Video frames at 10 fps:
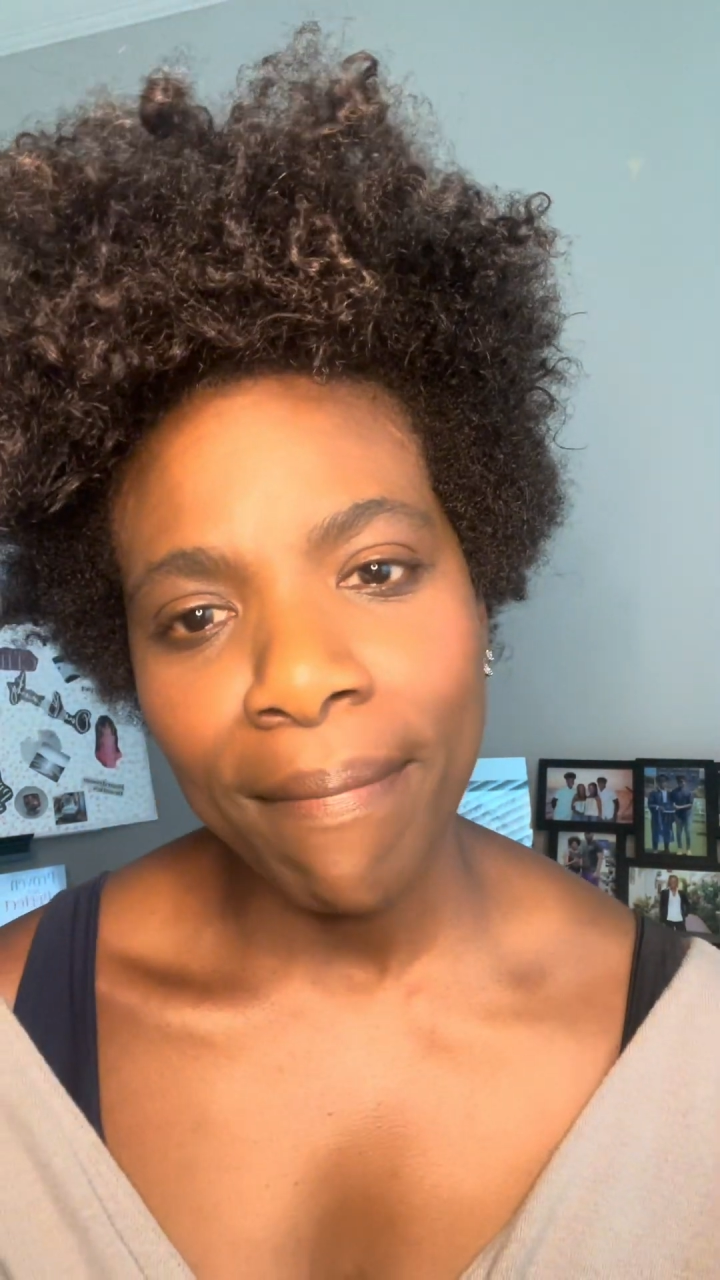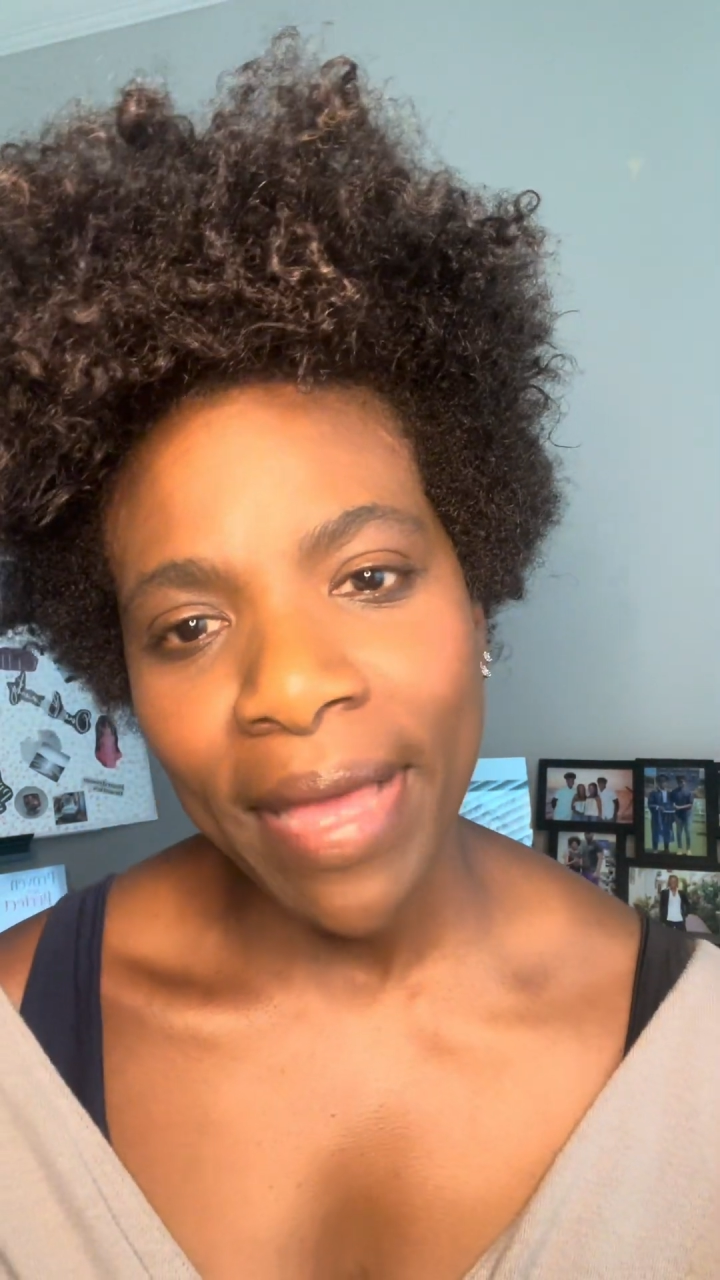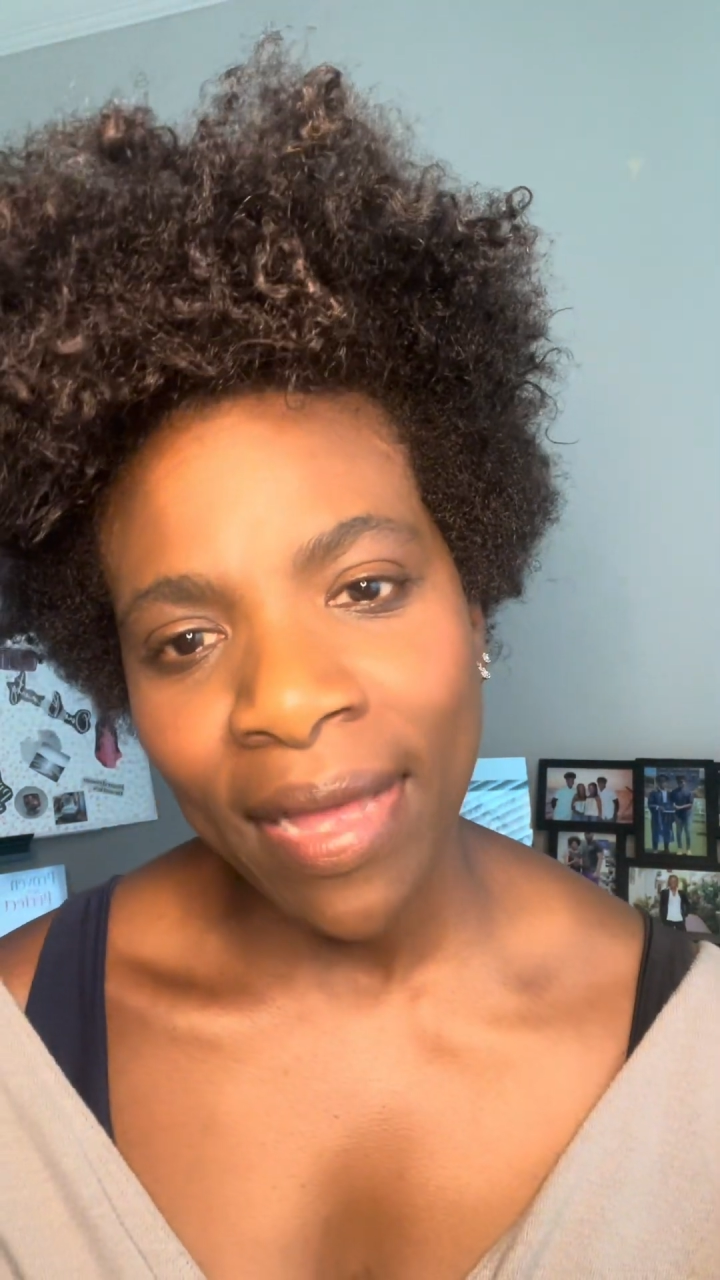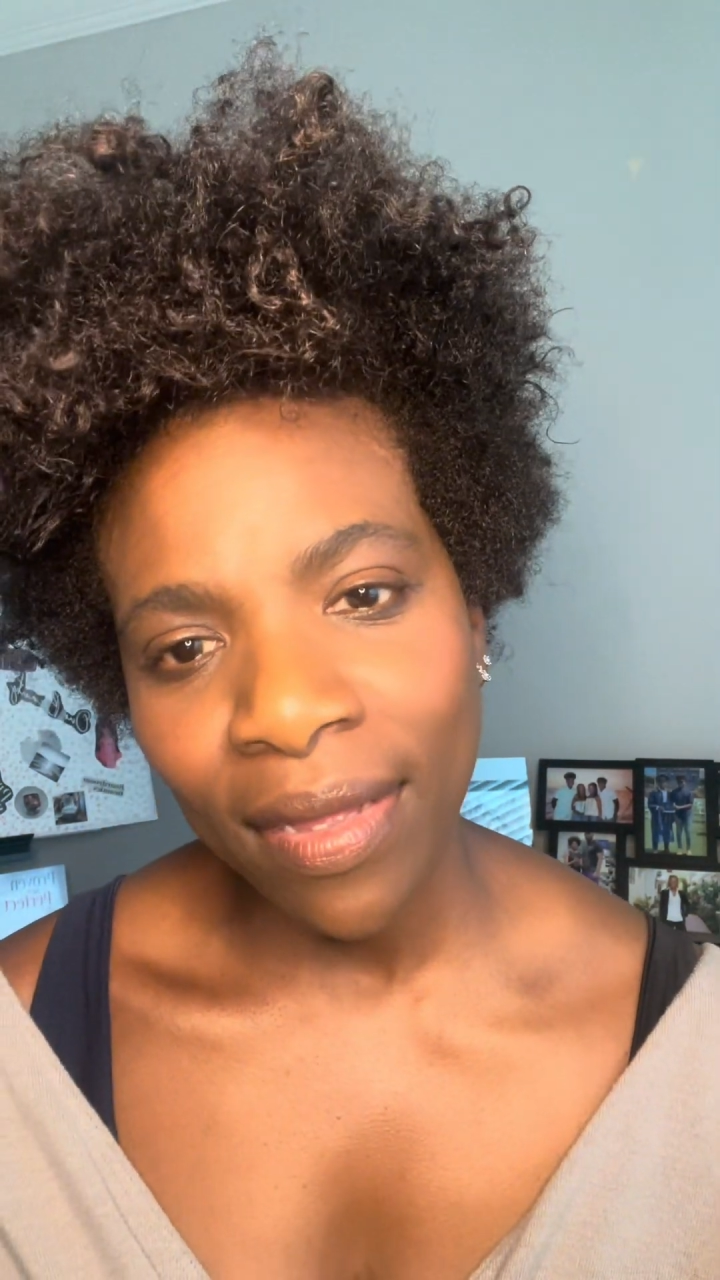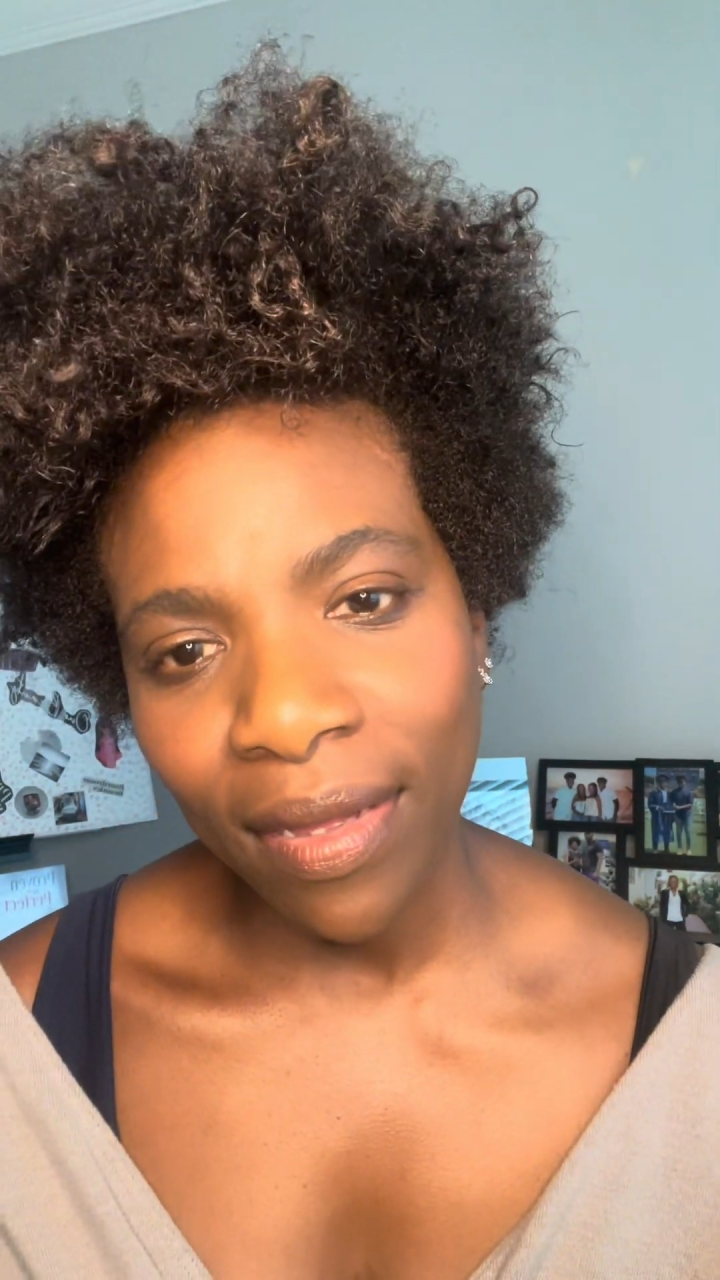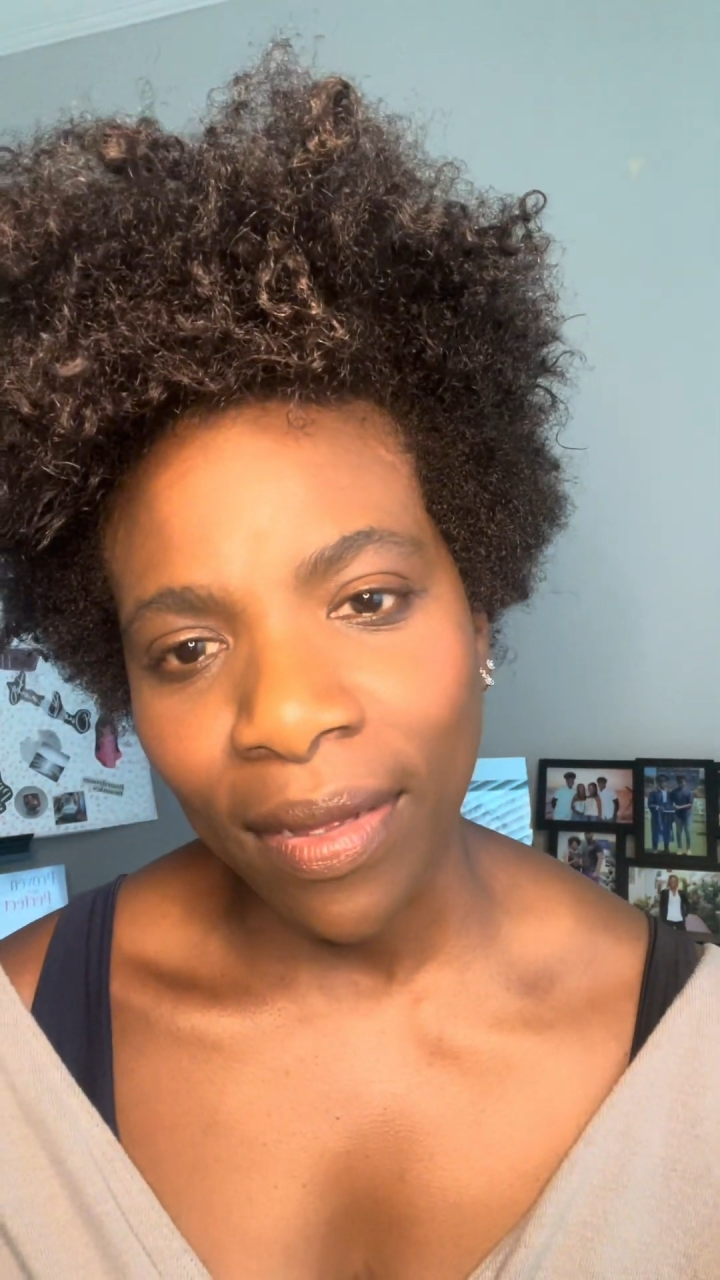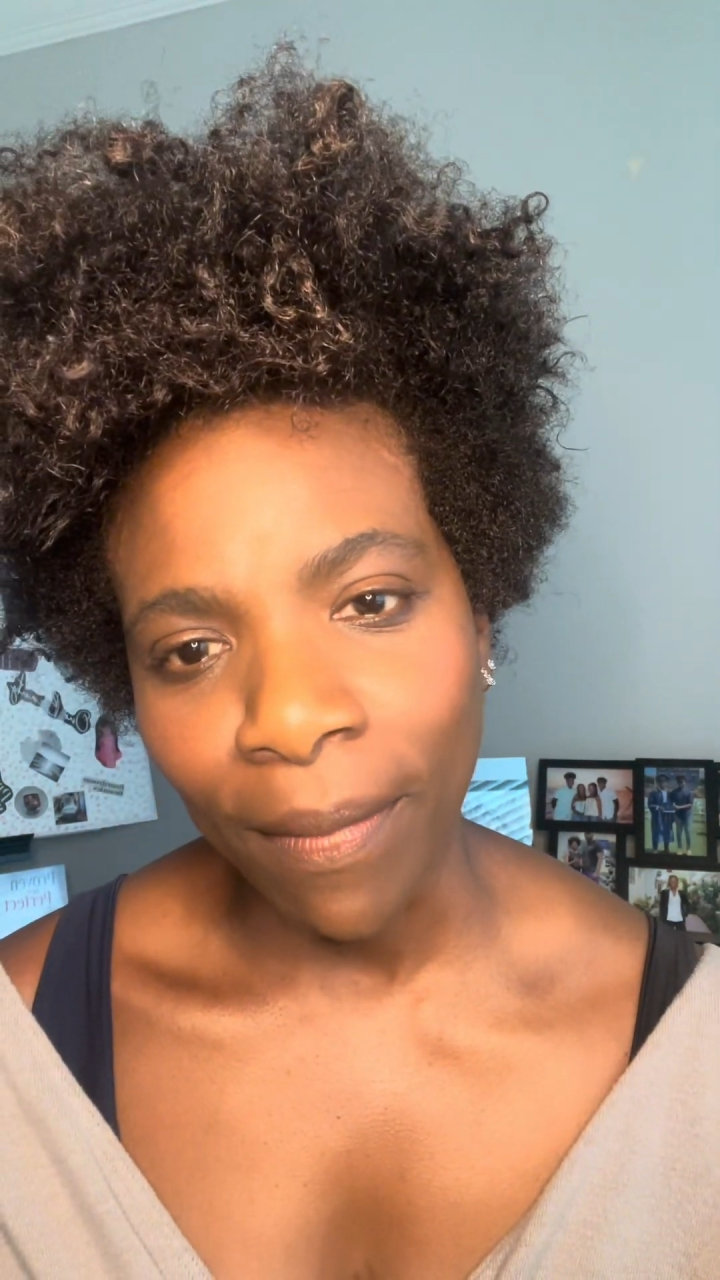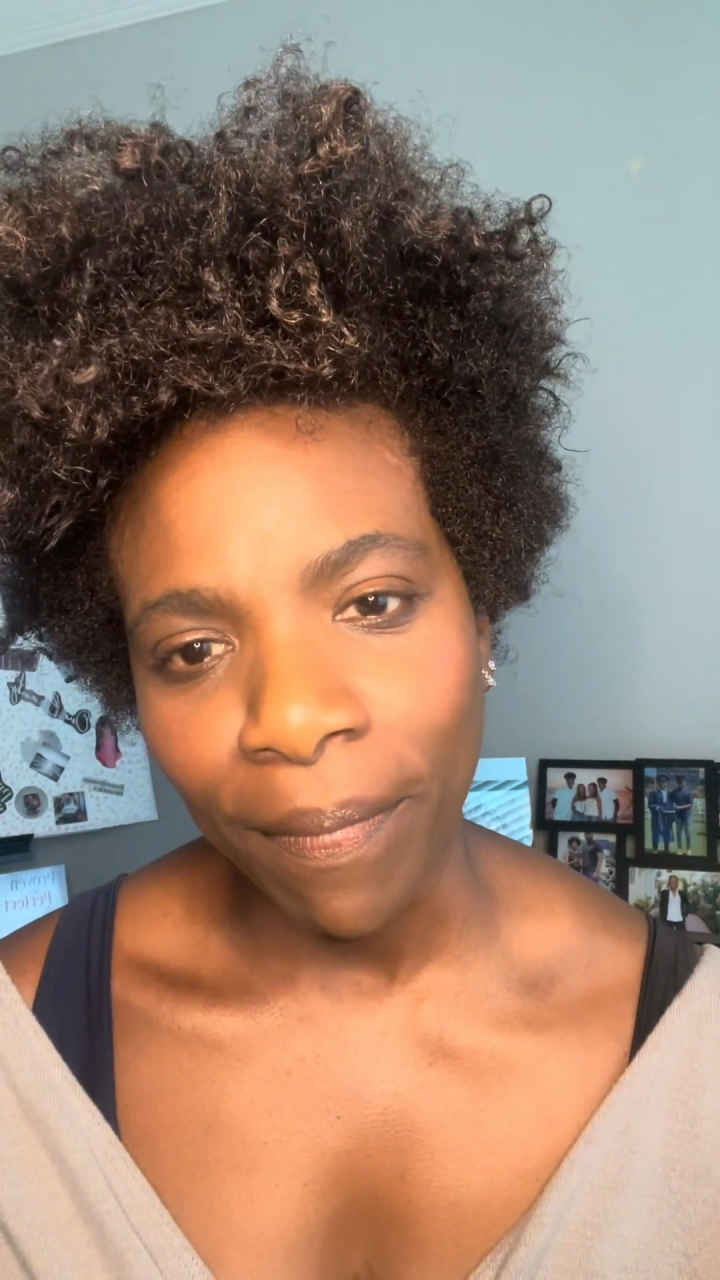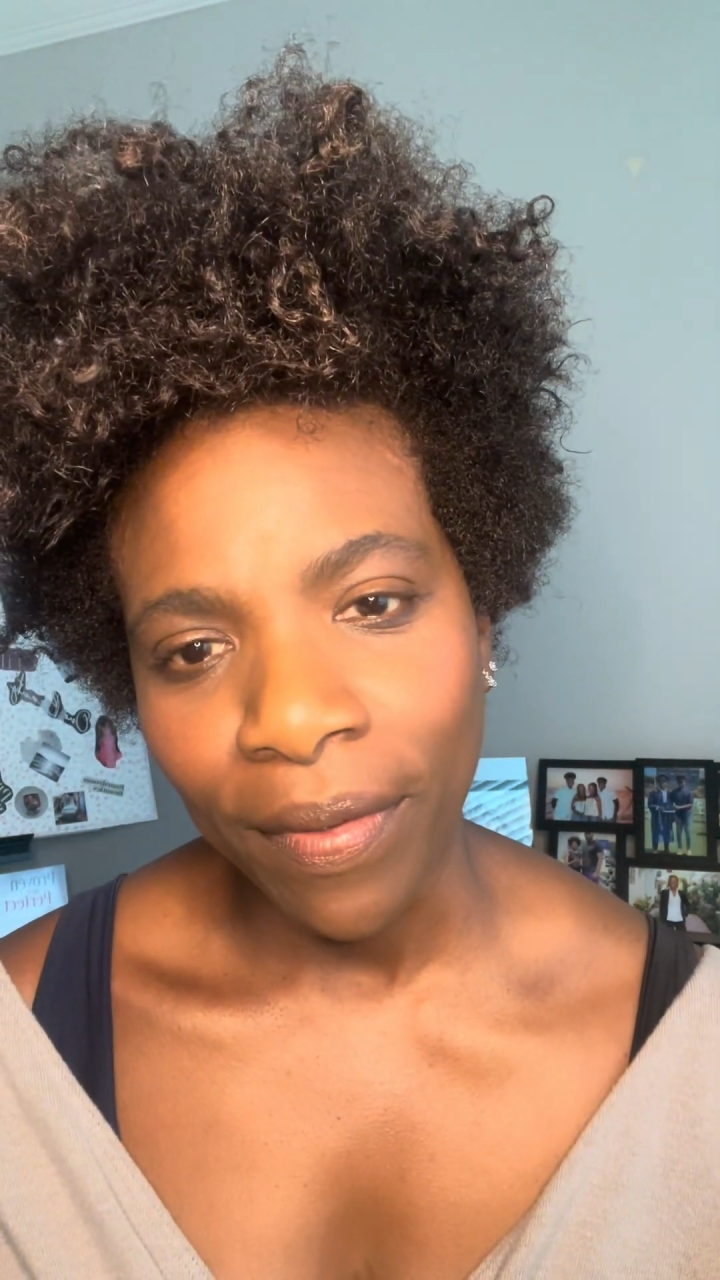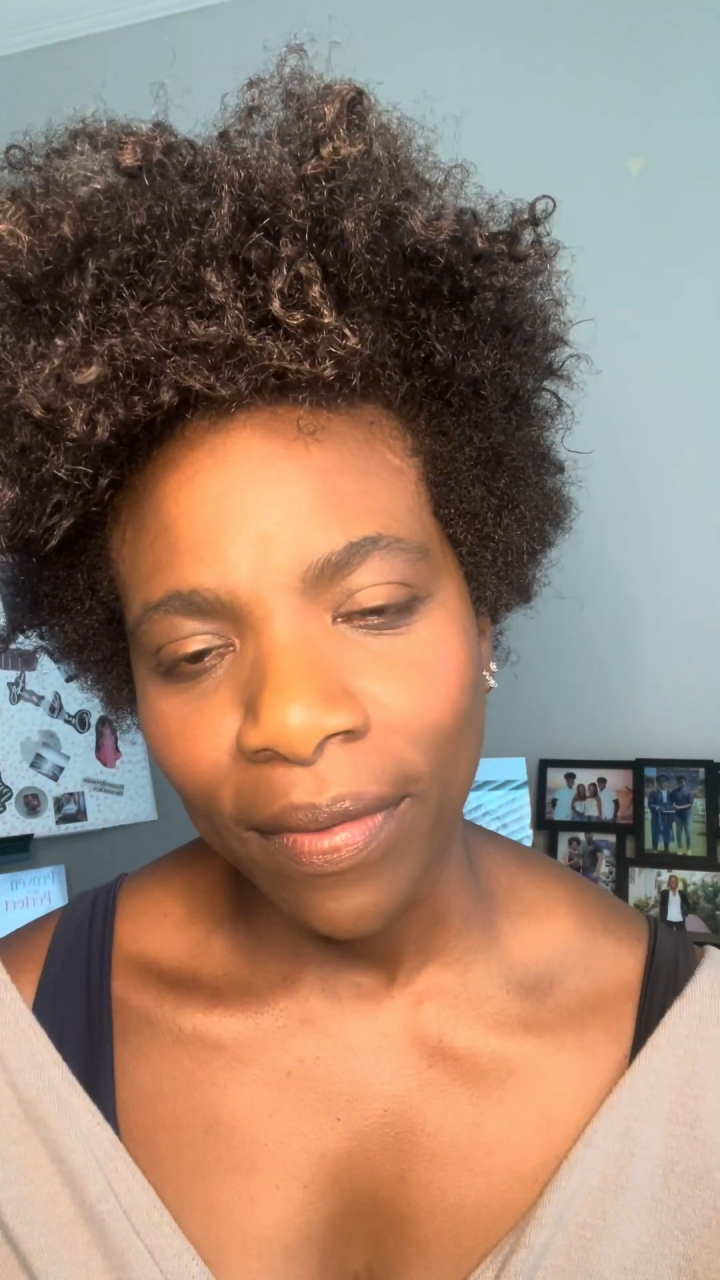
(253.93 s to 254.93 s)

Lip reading: back up.